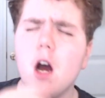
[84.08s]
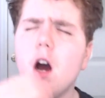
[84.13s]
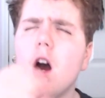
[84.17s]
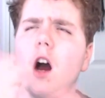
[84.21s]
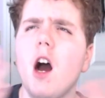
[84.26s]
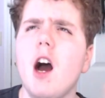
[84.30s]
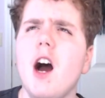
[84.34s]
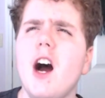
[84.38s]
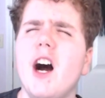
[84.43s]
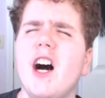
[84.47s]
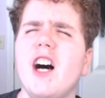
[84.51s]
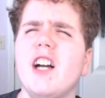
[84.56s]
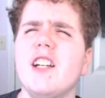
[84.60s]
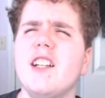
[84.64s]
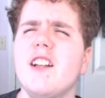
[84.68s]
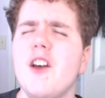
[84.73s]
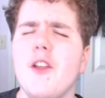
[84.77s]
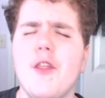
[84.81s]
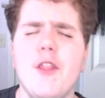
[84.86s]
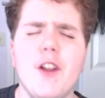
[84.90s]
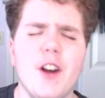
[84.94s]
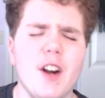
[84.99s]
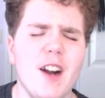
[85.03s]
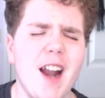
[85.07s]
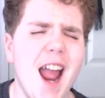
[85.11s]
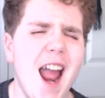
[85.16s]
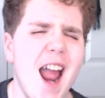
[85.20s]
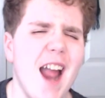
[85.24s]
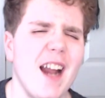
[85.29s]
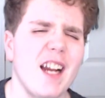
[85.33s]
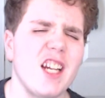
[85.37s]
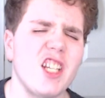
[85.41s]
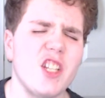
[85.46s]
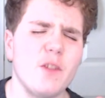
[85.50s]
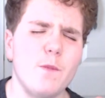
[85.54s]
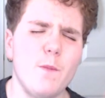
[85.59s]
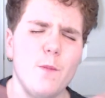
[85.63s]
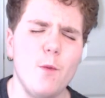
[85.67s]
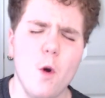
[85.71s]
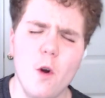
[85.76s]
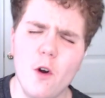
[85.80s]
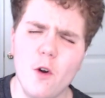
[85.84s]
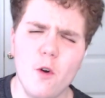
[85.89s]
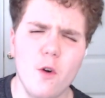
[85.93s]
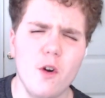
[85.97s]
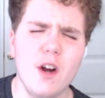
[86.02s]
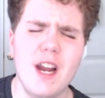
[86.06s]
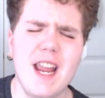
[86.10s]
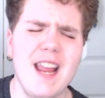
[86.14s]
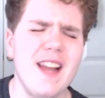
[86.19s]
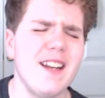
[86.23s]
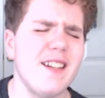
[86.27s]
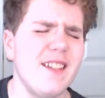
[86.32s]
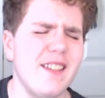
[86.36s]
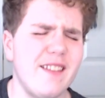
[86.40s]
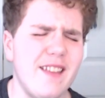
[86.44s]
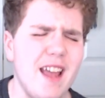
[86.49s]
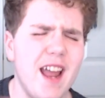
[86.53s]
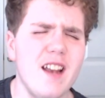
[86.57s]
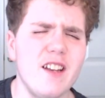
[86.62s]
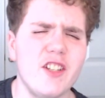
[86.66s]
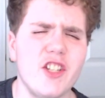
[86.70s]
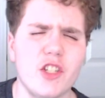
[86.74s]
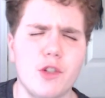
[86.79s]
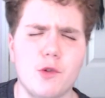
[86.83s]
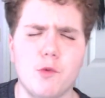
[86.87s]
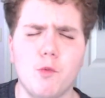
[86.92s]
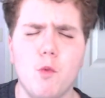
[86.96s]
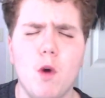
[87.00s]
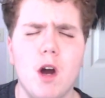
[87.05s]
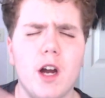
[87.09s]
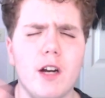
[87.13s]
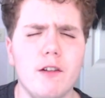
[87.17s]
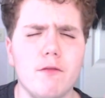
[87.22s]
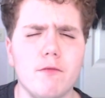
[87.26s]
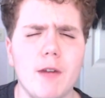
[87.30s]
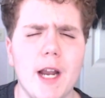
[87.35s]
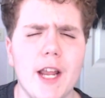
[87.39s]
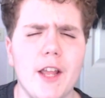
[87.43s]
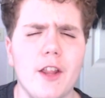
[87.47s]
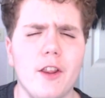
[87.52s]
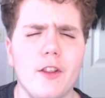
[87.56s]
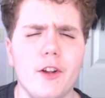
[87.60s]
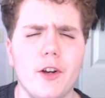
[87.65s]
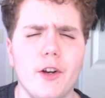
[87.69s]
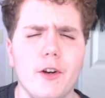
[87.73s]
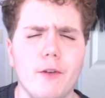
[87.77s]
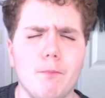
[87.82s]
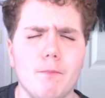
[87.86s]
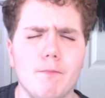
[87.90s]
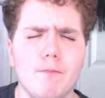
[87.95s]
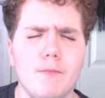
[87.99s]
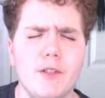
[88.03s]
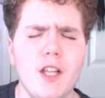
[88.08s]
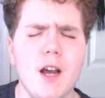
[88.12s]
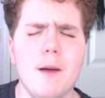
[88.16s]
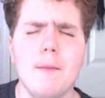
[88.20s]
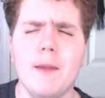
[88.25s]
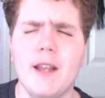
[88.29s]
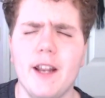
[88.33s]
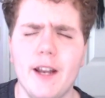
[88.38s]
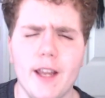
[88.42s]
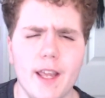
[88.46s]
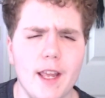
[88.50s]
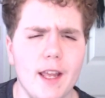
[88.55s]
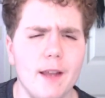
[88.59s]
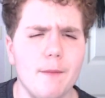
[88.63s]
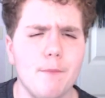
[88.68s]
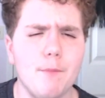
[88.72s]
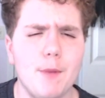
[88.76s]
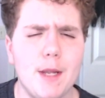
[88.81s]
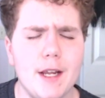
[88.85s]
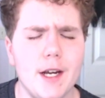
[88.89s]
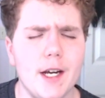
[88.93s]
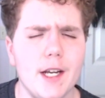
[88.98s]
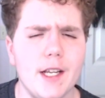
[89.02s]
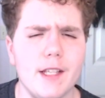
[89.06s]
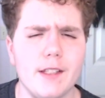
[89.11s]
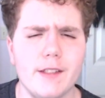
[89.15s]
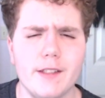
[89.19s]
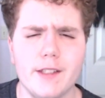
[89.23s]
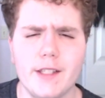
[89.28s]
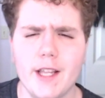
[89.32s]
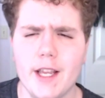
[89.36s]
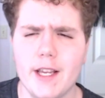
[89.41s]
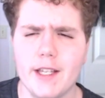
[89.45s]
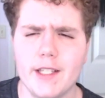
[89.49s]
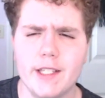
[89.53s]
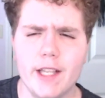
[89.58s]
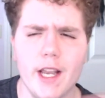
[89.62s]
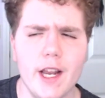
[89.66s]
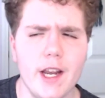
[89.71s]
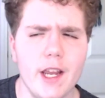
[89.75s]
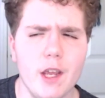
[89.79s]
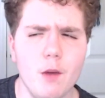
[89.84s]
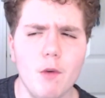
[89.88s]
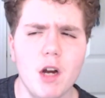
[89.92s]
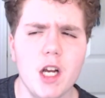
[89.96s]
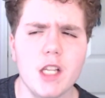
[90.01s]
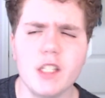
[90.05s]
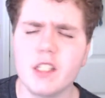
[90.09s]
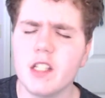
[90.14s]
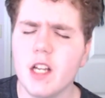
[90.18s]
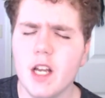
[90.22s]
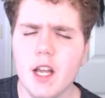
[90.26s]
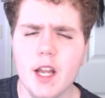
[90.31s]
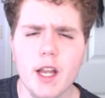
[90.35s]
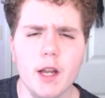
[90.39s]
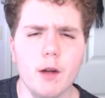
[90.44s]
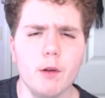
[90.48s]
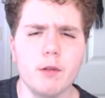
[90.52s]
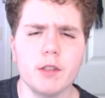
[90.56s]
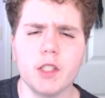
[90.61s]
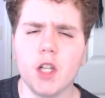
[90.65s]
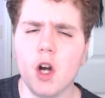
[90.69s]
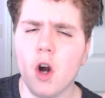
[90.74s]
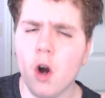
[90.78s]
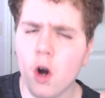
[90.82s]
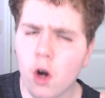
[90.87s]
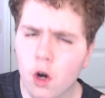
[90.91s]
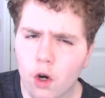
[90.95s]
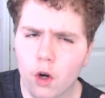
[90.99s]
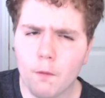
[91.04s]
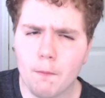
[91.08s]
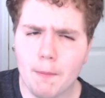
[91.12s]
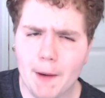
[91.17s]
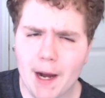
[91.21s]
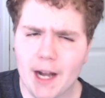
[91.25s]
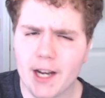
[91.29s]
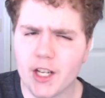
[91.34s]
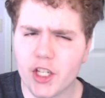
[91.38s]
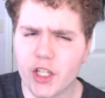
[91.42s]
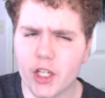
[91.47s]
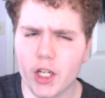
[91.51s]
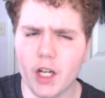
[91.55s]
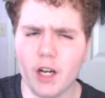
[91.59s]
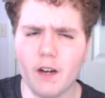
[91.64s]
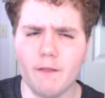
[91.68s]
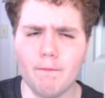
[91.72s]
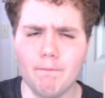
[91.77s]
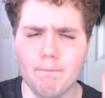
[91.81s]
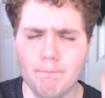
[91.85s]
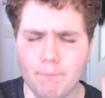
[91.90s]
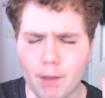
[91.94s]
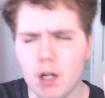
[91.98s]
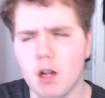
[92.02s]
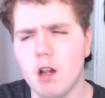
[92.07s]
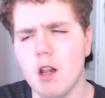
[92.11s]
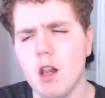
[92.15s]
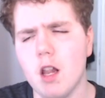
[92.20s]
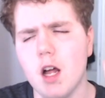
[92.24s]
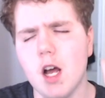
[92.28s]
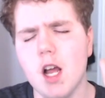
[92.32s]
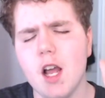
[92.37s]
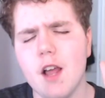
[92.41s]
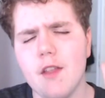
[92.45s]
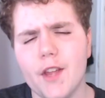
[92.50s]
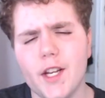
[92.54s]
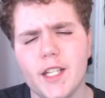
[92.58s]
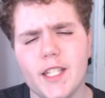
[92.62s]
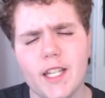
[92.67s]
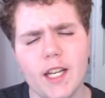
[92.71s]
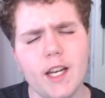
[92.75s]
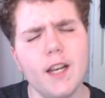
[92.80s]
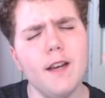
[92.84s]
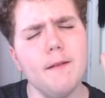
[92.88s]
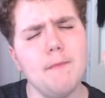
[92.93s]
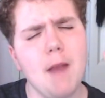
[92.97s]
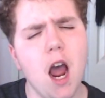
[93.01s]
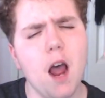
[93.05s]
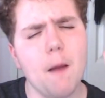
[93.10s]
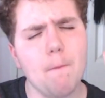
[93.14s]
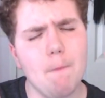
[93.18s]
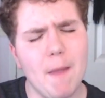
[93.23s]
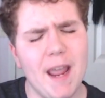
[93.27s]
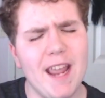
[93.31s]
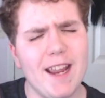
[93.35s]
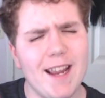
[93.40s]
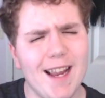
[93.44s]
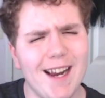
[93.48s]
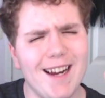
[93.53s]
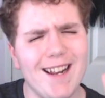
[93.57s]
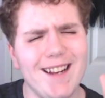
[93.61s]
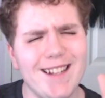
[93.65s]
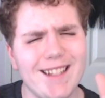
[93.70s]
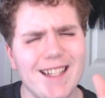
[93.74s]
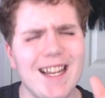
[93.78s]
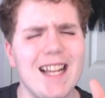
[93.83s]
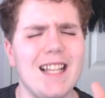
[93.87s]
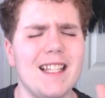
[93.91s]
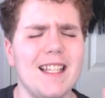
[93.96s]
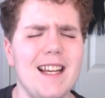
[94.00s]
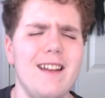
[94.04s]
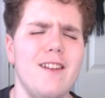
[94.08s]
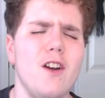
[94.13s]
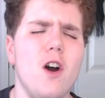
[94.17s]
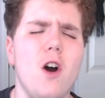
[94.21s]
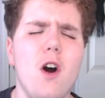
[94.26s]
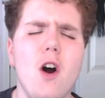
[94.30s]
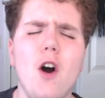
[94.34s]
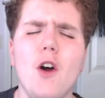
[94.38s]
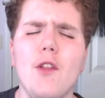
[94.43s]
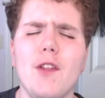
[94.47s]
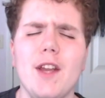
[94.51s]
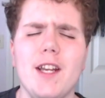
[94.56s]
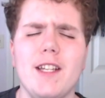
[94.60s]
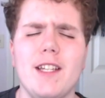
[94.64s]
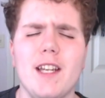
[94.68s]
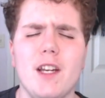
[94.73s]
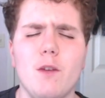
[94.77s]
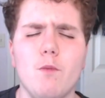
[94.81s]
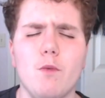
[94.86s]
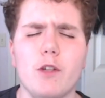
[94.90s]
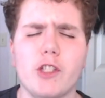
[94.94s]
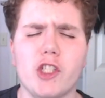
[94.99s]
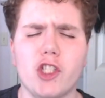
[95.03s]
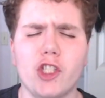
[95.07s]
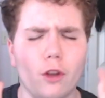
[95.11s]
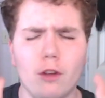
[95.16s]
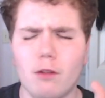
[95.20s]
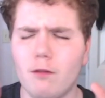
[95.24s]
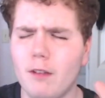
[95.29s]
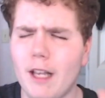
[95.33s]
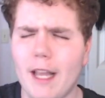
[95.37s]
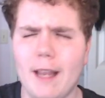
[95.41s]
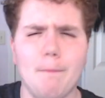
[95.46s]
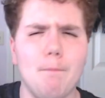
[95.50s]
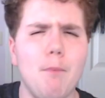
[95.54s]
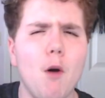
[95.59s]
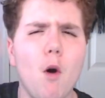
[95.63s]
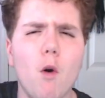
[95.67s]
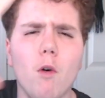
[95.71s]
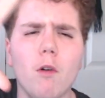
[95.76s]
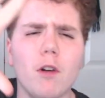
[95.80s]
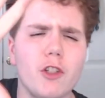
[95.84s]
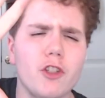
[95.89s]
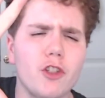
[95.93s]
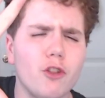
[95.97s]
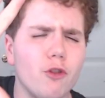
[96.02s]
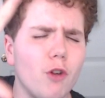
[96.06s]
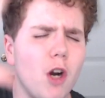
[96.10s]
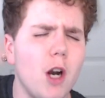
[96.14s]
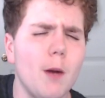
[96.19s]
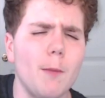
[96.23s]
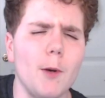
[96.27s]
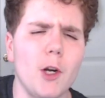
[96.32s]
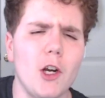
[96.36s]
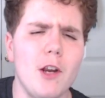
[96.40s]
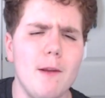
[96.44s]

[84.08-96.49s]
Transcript: on their ex, and then just one regular dumb idiot because they said he was. It was a whole bunch of bull that did not make any sense, and all they did was like pour strawberry